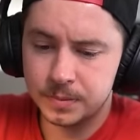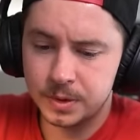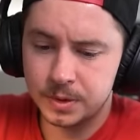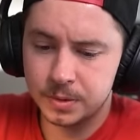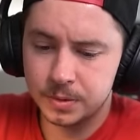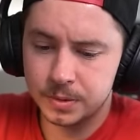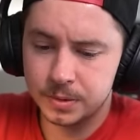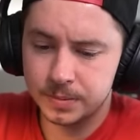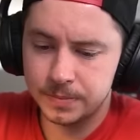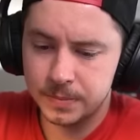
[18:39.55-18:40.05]

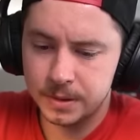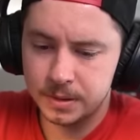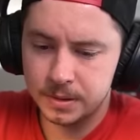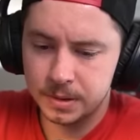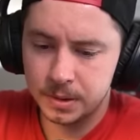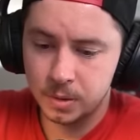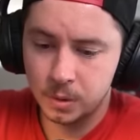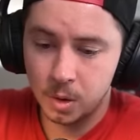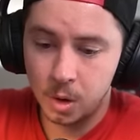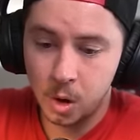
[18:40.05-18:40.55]
Cool.
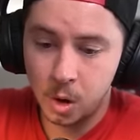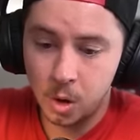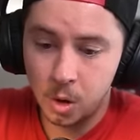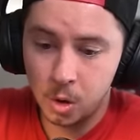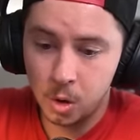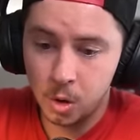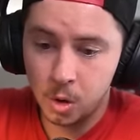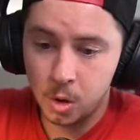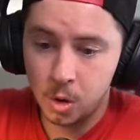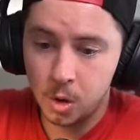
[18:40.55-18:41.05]
Oh,
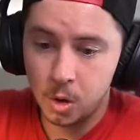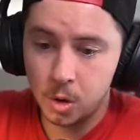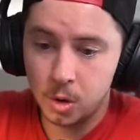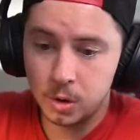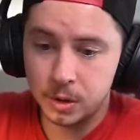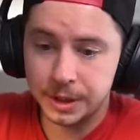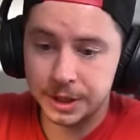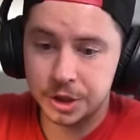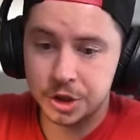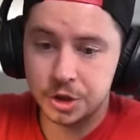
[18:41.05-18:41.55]

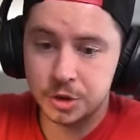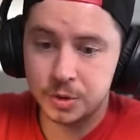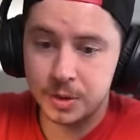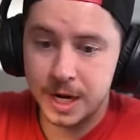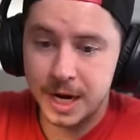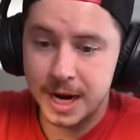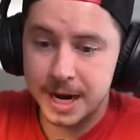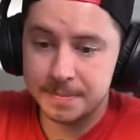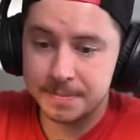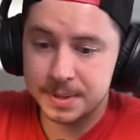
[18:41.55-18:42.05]
holy
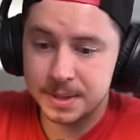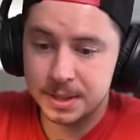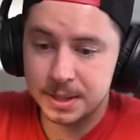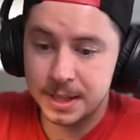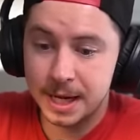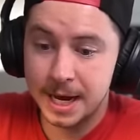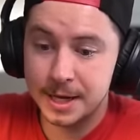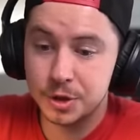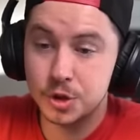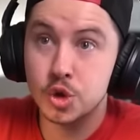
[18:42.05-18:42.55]
traps,
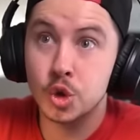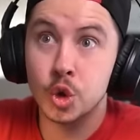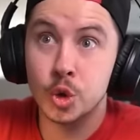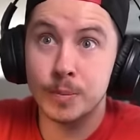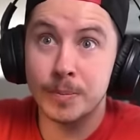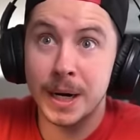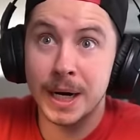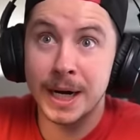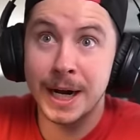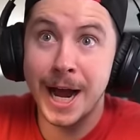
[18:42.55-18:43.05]

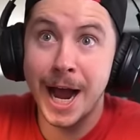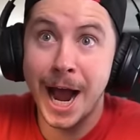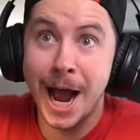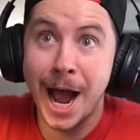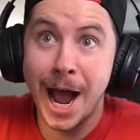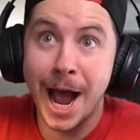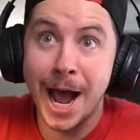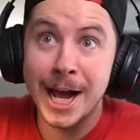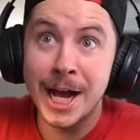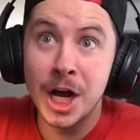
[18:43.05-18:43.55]
Kazuma.
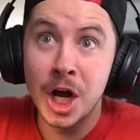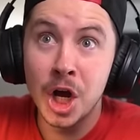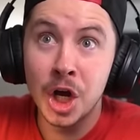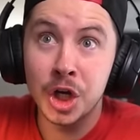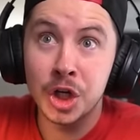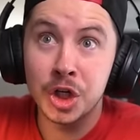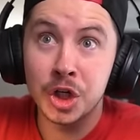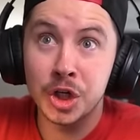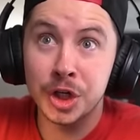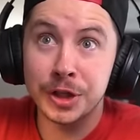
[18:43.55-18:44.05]

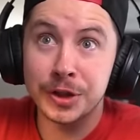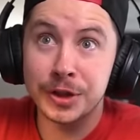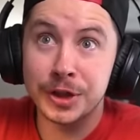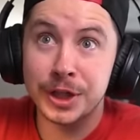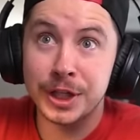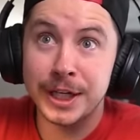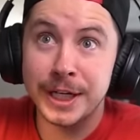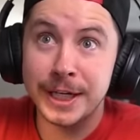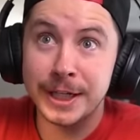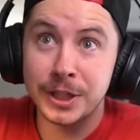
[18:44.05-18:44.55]
Good
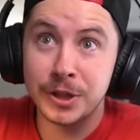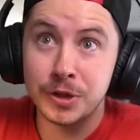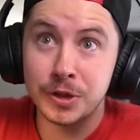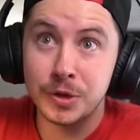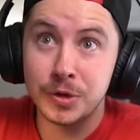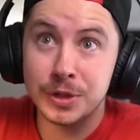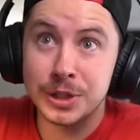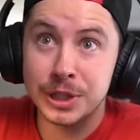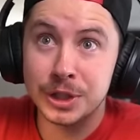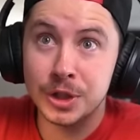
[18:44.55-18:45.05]
thing you
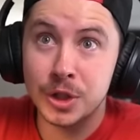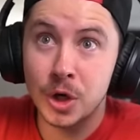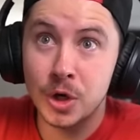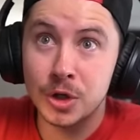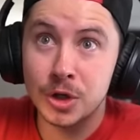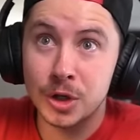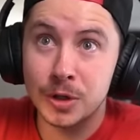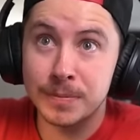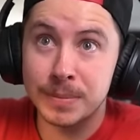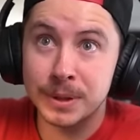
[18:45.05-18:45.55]
used a
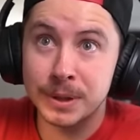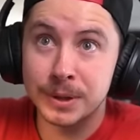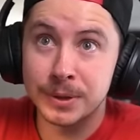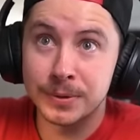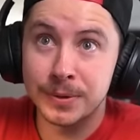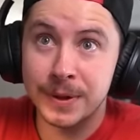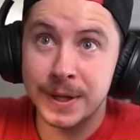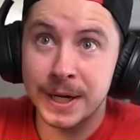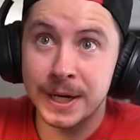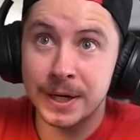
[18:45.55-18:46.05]
cocoa
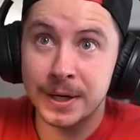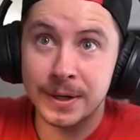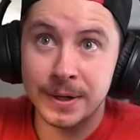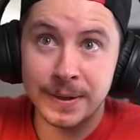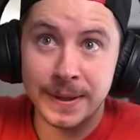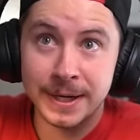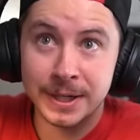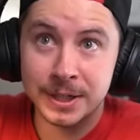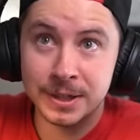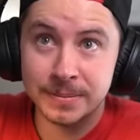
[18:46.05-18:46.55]
balloon there.
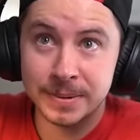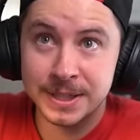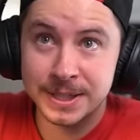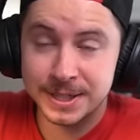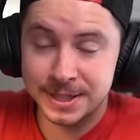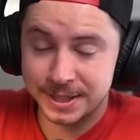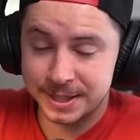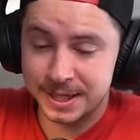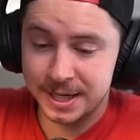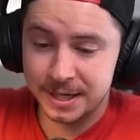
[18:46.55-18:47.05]
That could have been
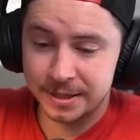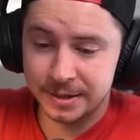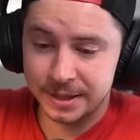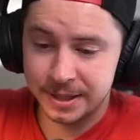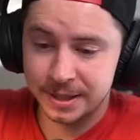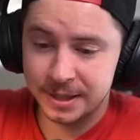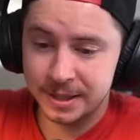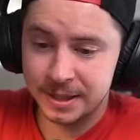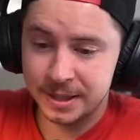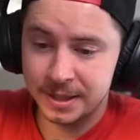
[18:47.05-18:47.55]
scary.
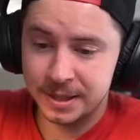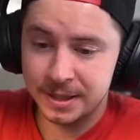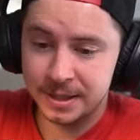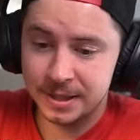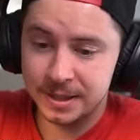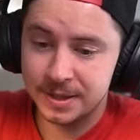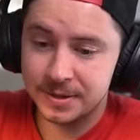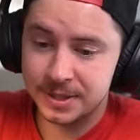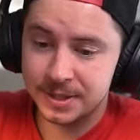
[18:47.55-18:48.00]
That